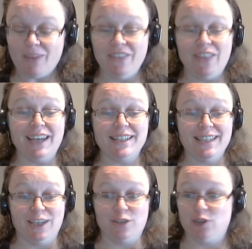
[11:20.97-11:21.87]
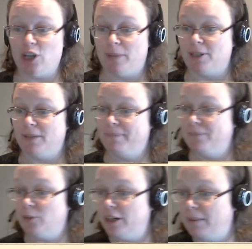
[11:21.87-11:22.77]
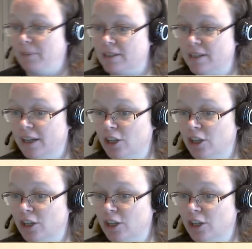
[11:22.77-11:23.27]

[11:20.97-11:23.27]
That is the end of the chapter. What did I miss?